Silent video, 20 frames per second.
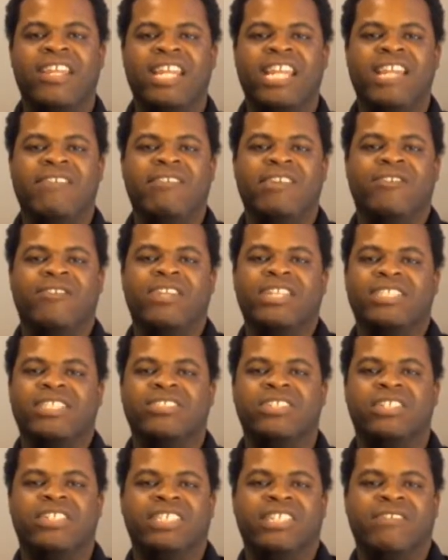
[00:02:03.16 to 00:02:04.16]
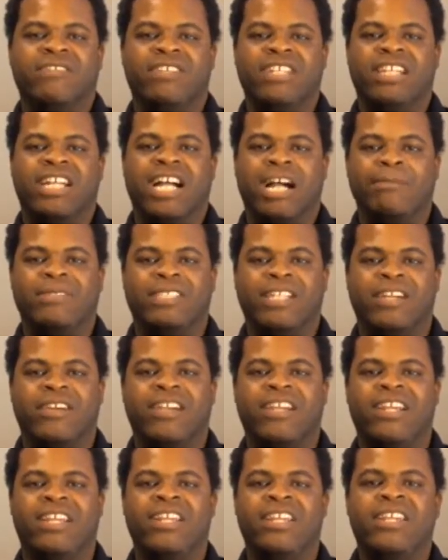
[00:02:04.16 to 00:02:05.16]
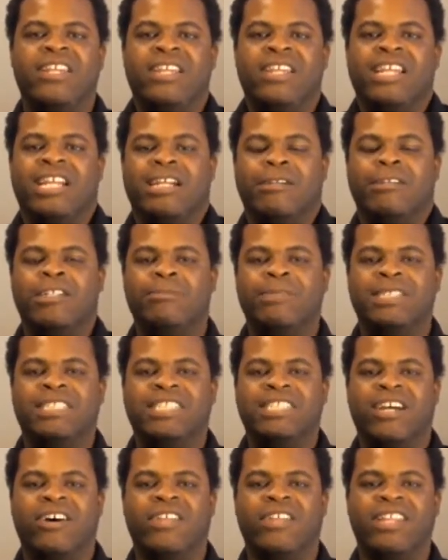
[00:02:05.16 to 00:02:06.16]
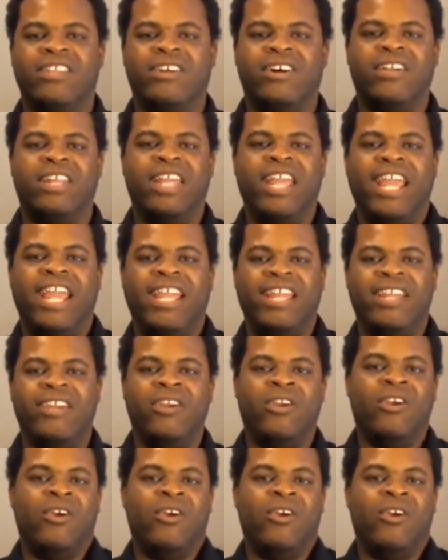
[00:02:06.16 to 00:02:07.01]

Even if you listen to the DVD commentary, you can pretty much tell they thought, hey,